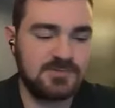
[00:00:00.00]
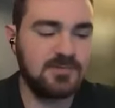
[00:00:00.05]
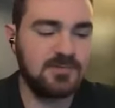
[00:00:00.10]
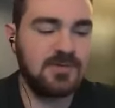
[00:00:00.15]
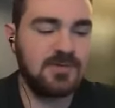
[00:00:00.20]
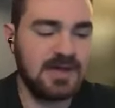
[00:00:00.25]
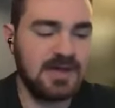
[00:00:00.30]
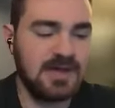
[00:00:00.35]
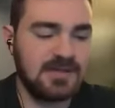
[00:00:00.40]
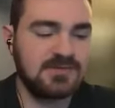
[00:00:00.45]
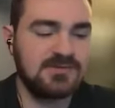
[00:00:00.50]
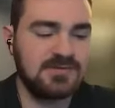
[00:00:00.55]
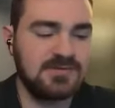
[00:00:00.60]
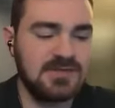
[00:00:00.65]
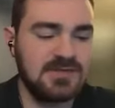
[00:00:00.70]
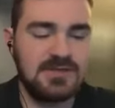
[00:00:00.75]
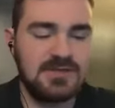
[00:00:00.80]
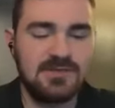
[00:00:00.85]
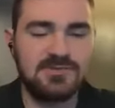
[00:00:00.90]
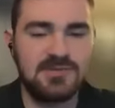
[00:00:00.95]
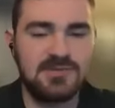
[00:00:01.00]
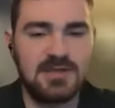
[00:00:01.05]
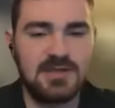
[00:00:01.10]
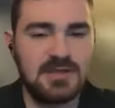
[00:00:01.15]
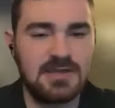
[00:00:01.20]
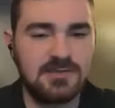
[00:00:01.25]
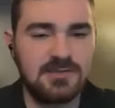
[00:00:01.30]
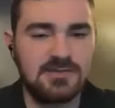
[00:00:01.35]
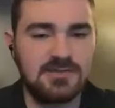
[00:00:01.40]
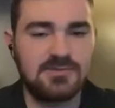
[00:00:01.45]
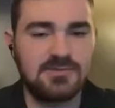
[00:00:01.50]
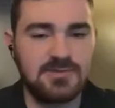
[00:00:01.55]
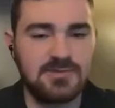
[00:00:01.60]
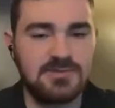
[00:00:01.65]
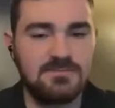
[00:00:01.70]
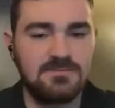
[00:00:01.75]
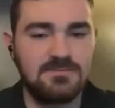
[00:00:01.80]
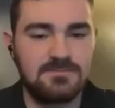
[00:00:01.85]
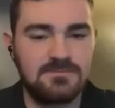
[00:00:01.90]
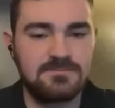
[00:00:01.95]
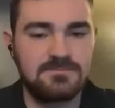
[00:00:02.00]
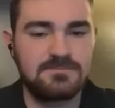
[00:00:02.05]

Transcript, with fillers: So I can see it easily getting this one.